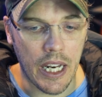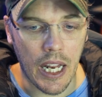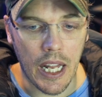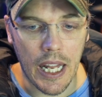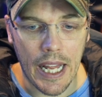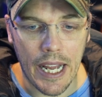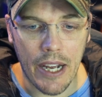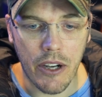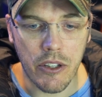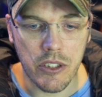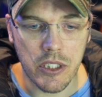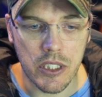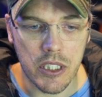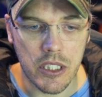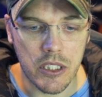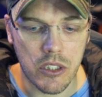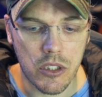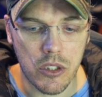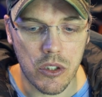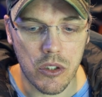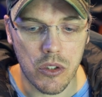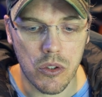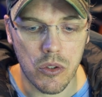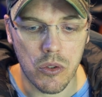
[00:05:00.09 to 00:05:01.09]
allows us
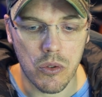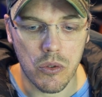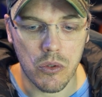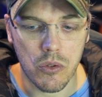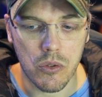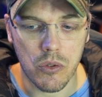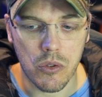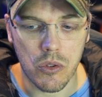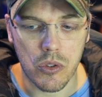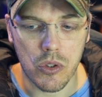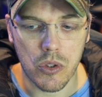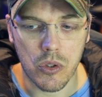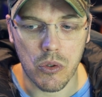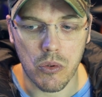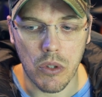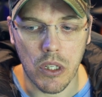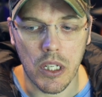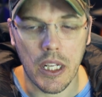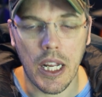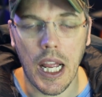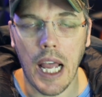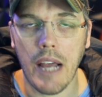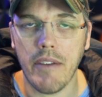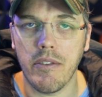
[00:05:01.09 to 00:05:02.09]
to
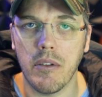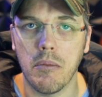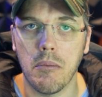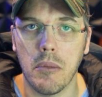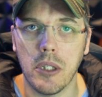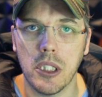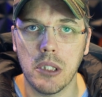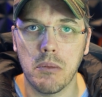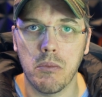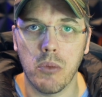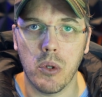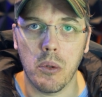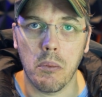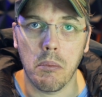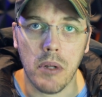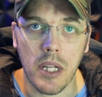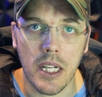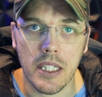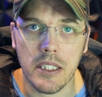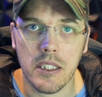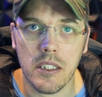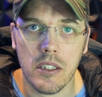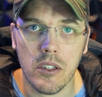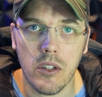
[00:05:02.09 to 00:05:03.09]
really have a much more
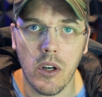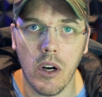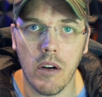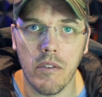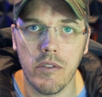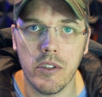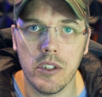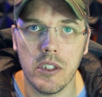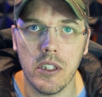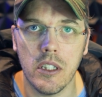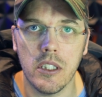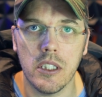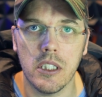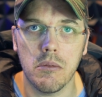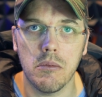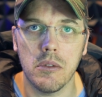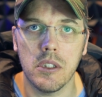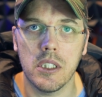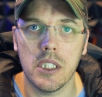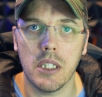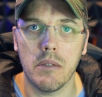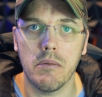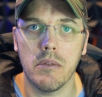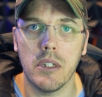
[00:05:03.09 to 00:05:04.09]
pleasant conversation with
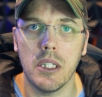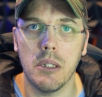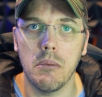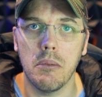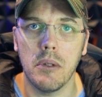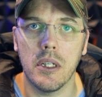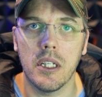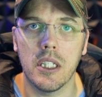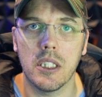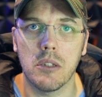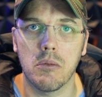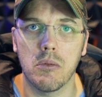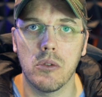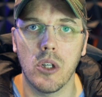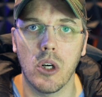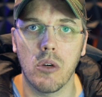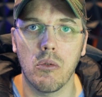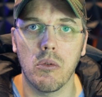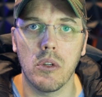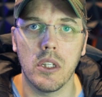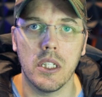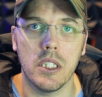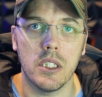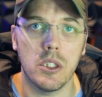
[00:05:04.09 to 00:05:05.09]
somebody, because we're not
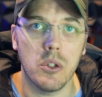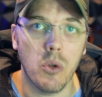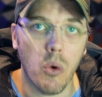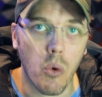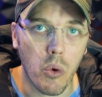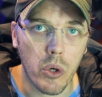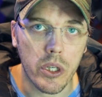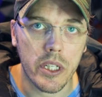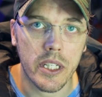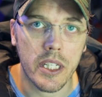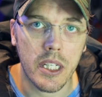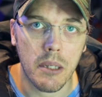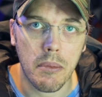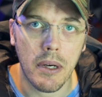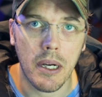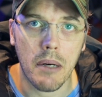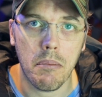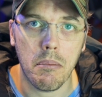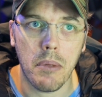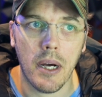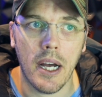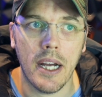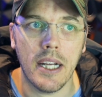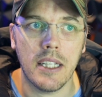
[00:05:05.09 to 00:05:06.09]
really talking
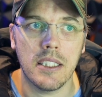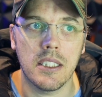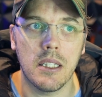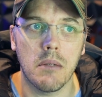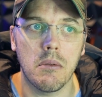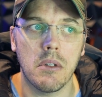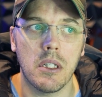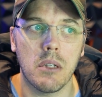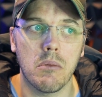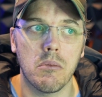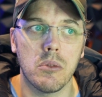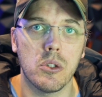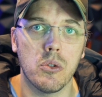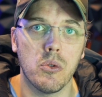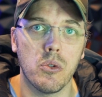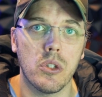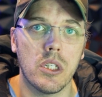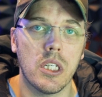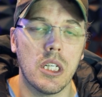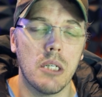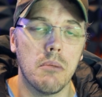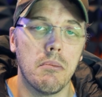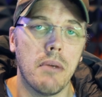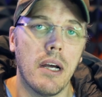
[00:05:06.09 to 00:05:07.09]
about buying something. We're
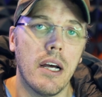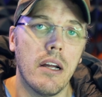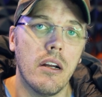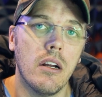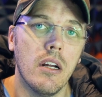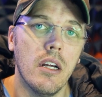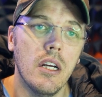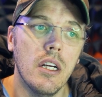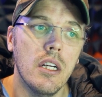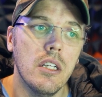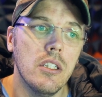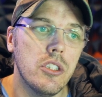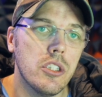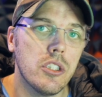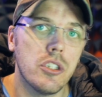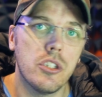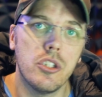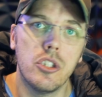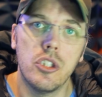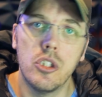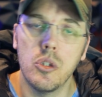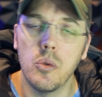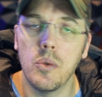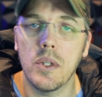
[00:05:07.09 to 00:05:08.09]
talking about
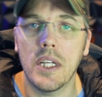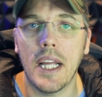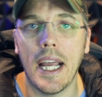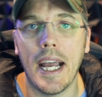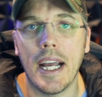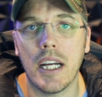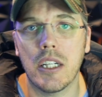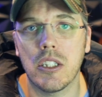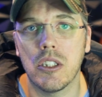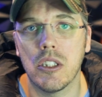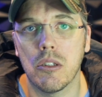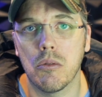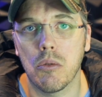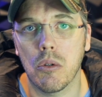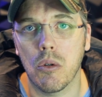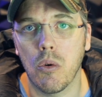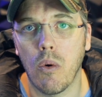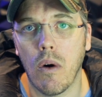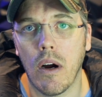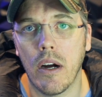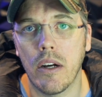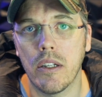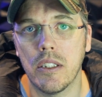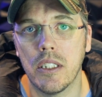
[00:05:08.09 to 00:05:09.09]
just doing actions
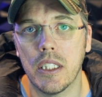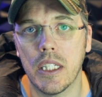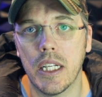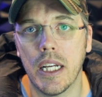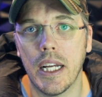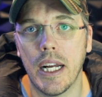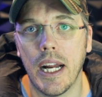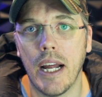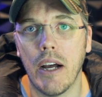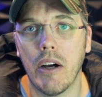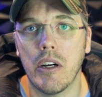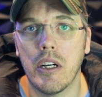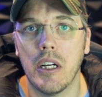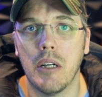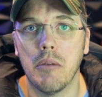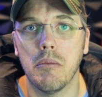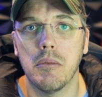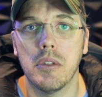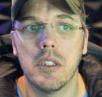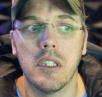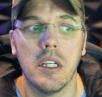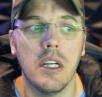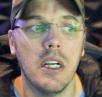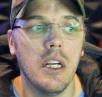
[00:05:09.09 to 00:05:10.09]
required to get
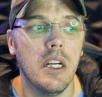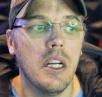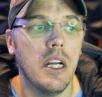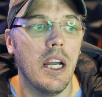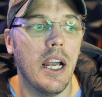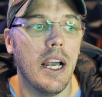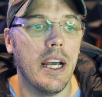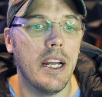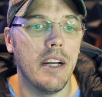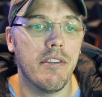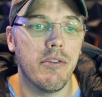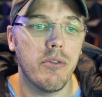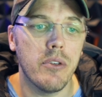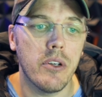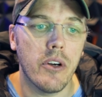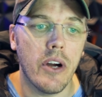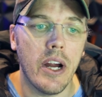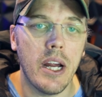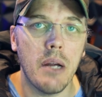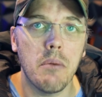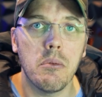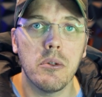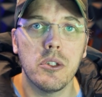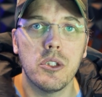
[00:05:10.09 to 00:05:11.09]
outcomes. And if we are
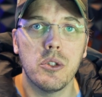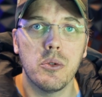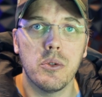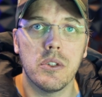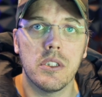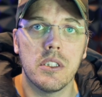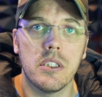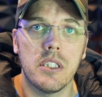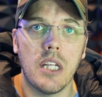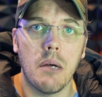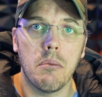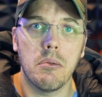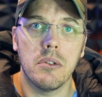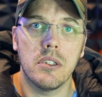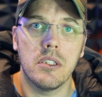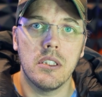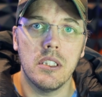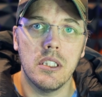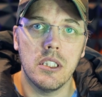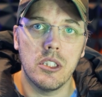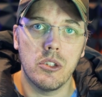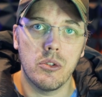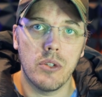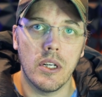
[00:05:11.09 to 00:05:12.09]
able to establish
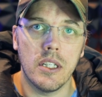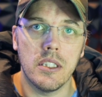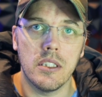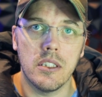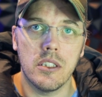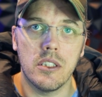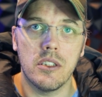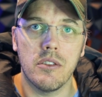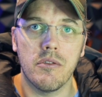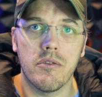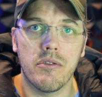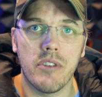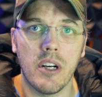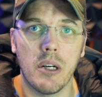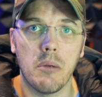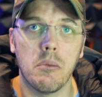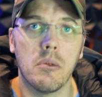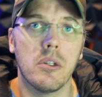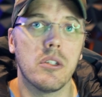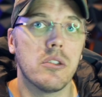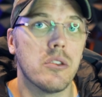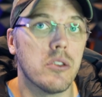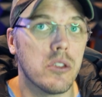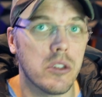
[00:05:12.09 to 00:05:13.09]
these transition
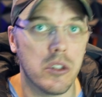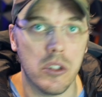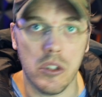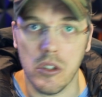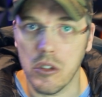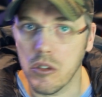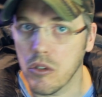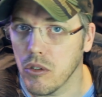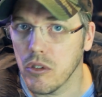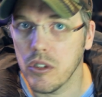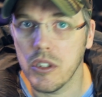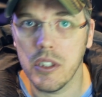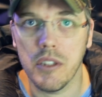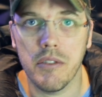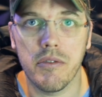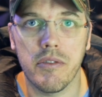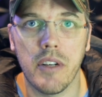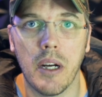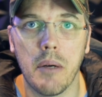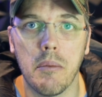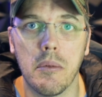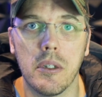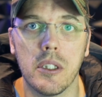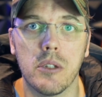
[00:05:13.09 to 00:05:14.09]
frameworks or congruency
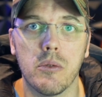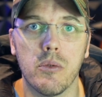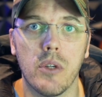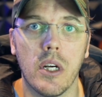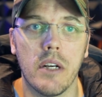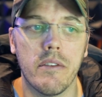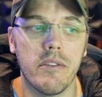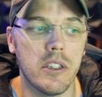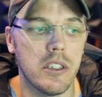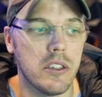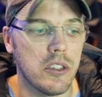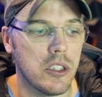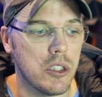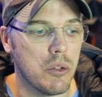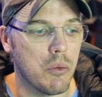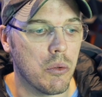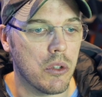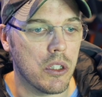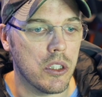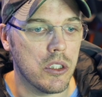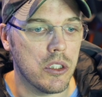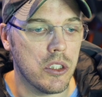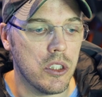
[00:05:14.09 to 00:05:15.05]
frameworks, whatever it is you want to